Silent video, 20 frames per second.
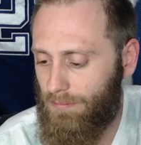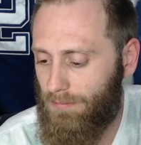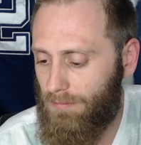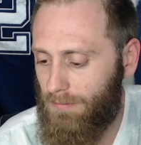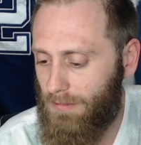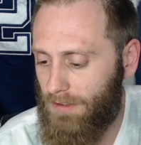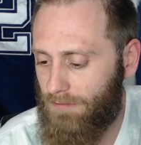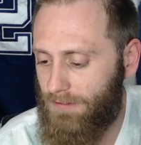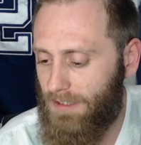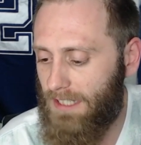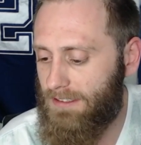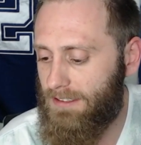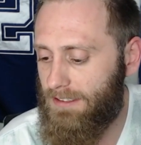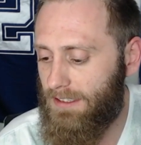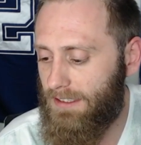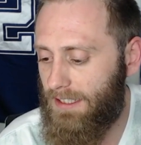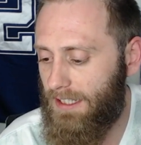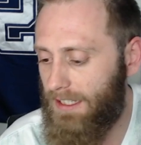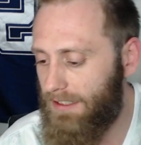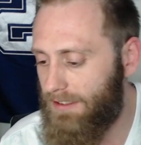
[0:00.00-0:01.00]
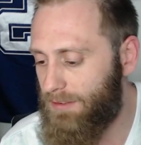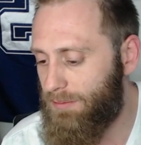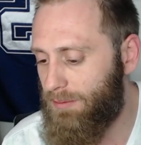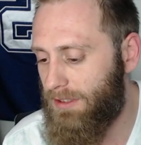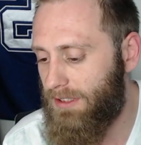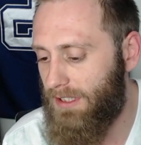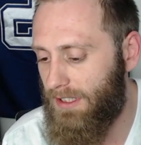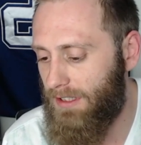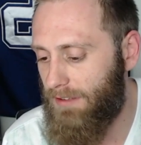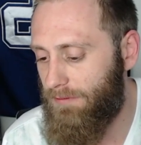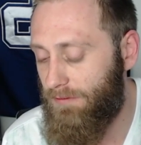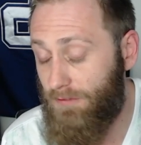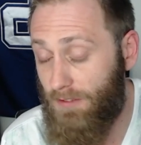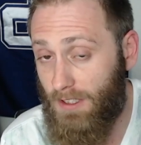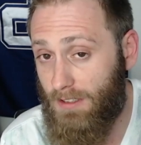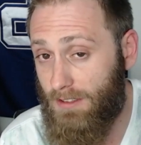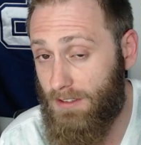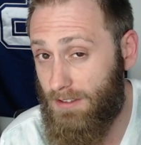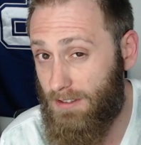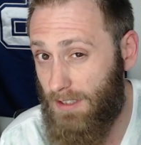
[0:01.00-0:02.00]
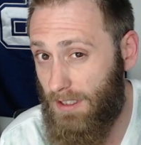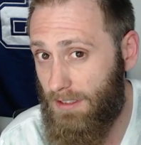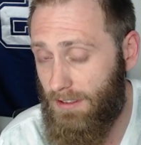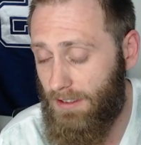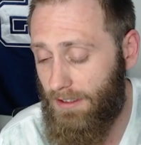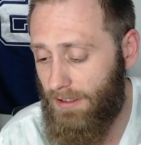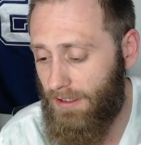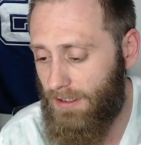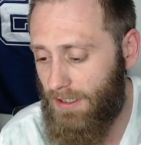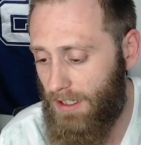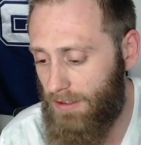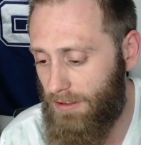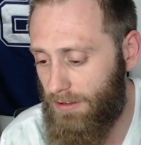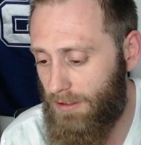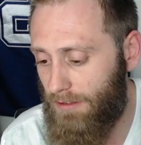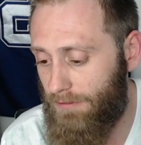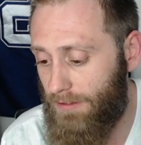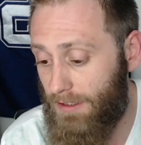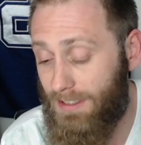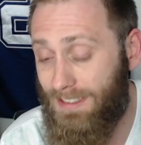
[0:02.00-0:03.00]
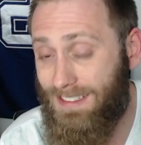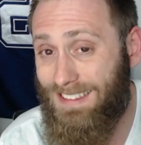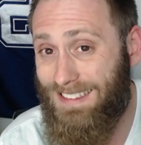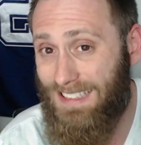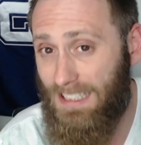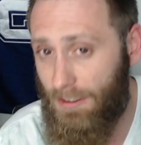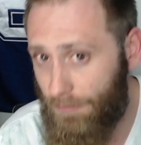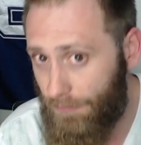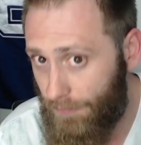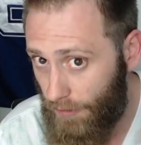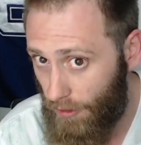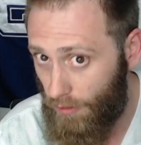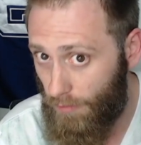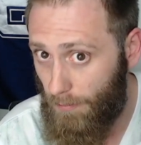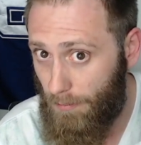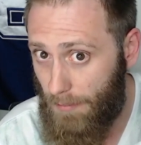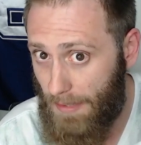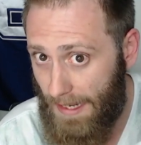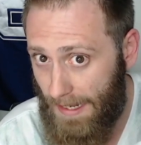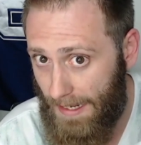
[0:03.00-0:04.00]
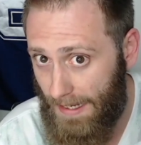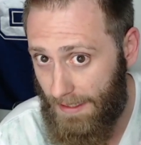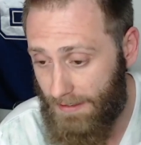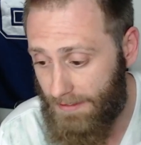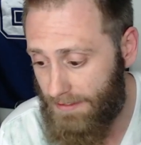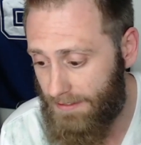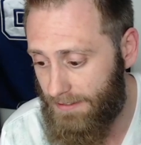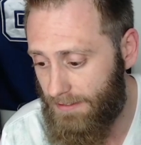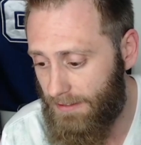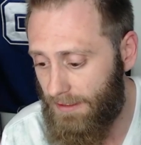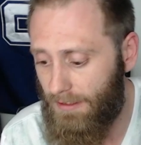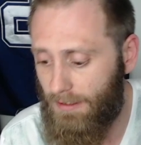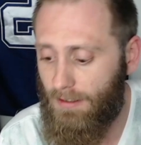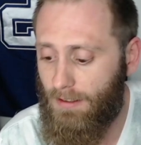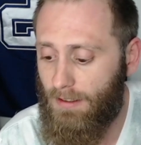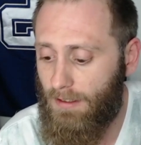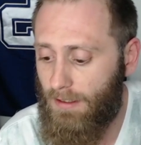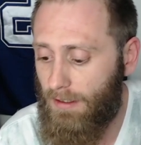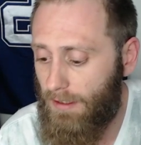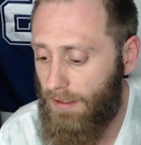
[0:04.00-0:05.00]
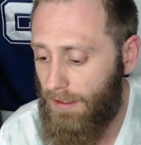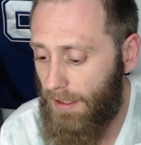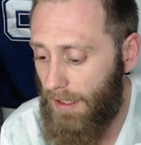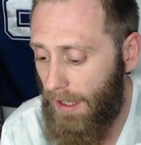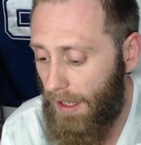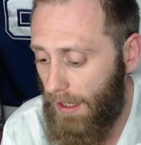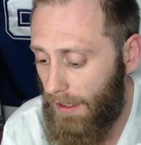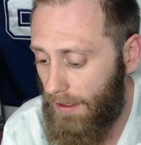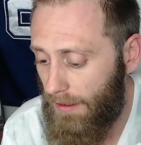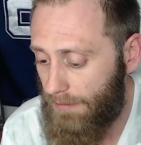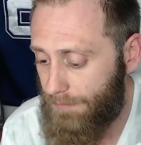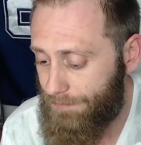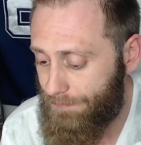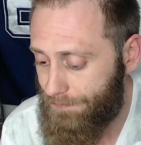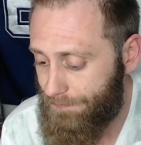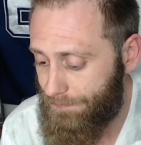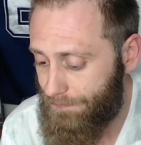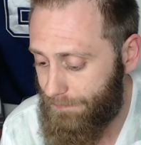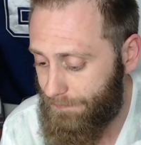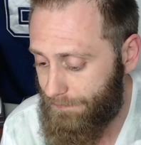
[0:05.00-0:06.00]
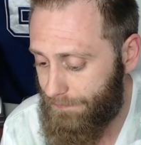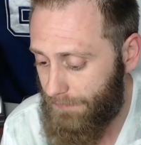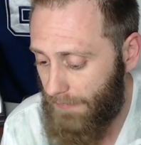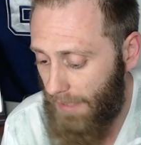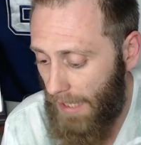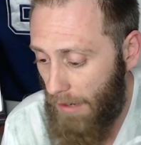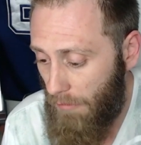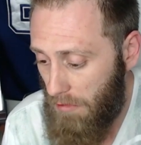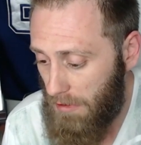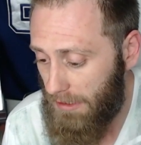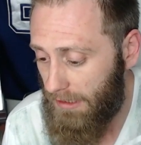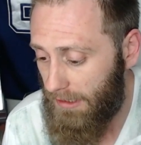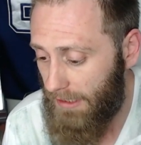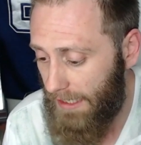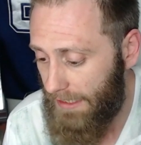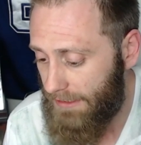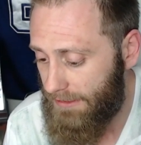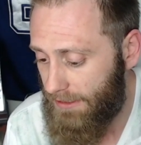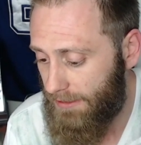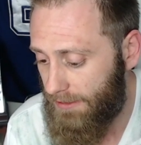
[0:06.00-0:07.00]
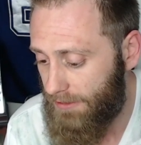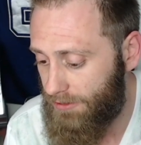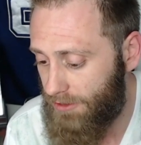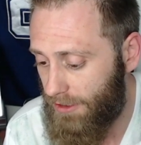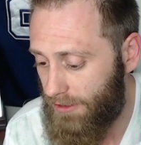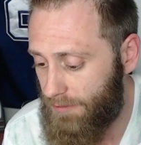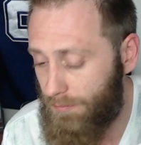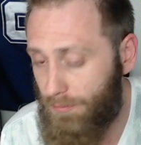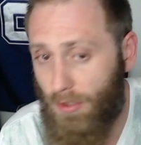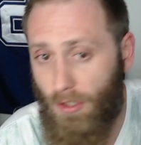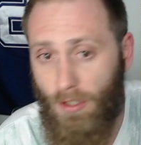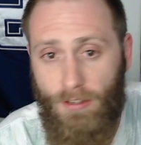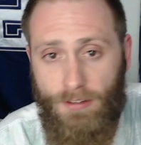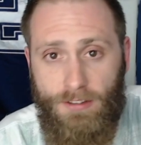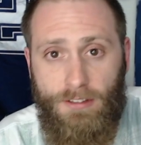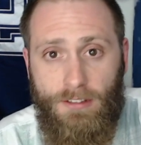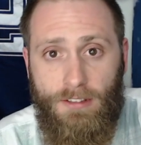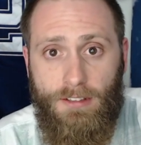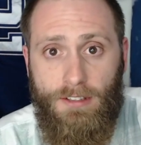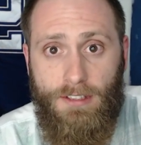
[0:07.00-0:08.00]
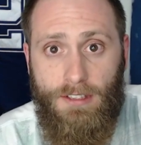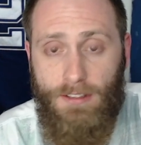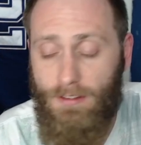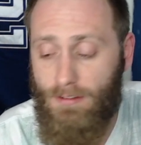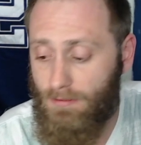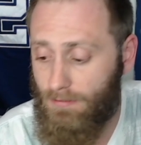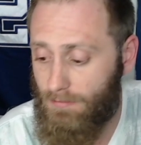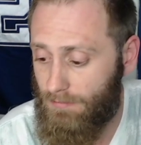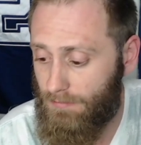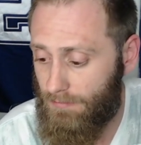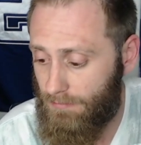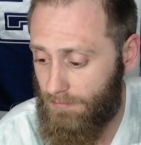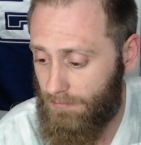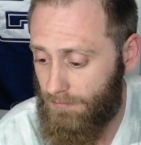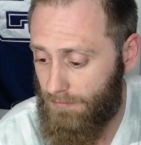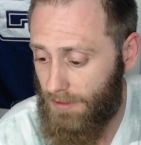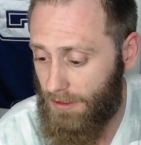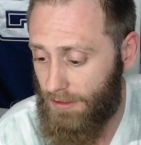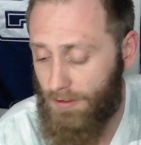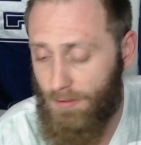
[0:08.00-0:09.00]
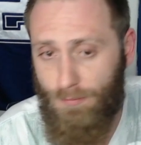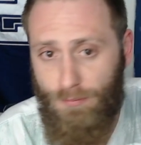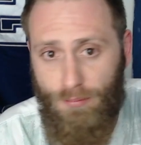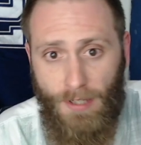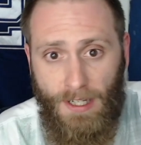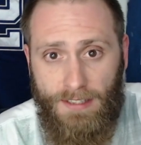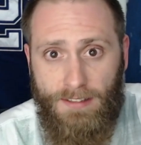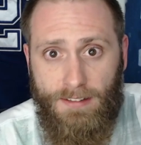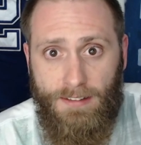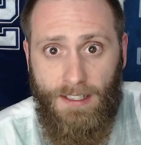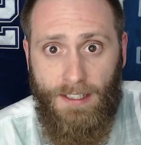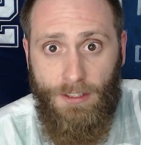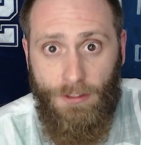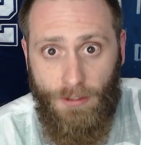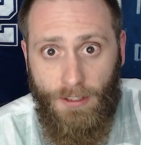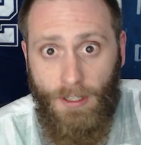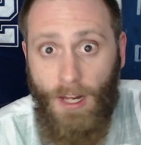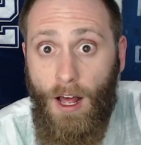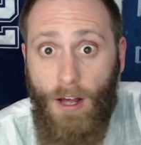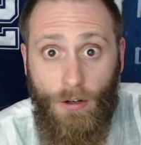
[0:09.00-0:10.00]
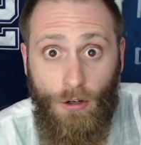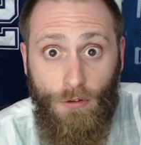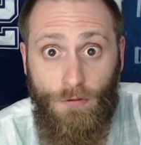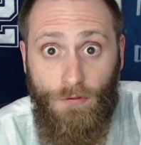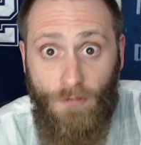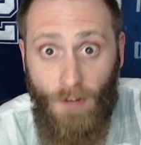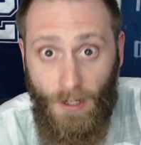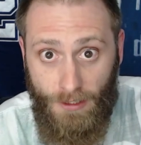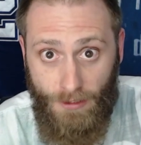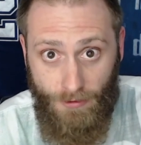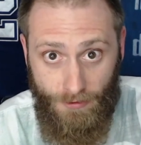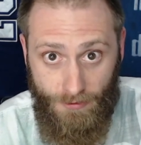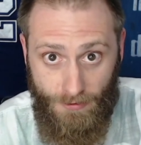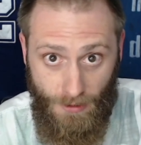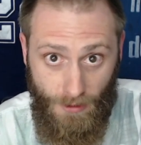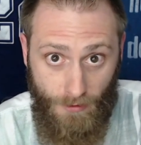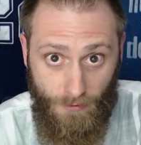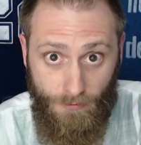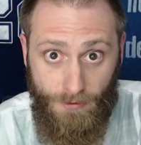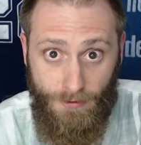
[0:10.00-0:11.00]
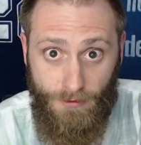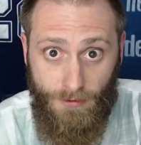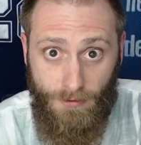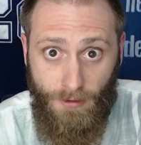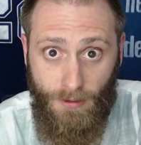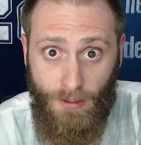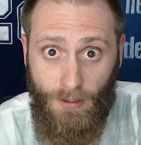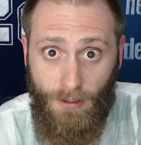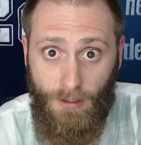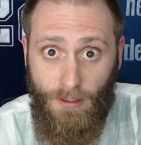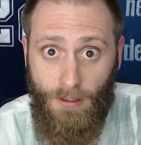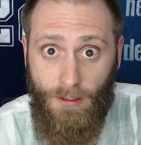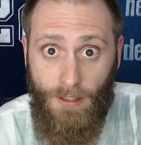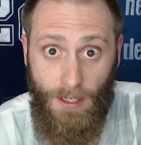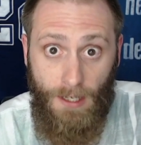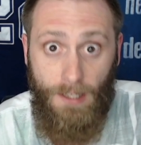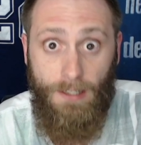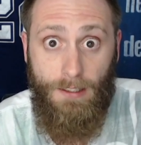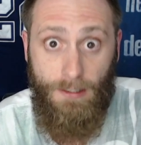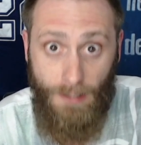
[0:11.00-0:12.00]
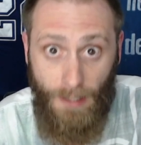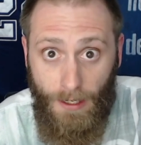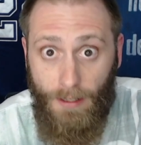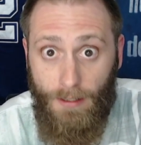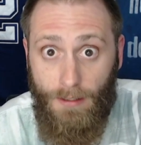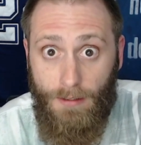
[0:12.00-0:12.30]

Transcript: If that's the case, but they've fixed slightly the color of the seafoam pants, I would like to just personally express that you can all go fuck yourselves at EA.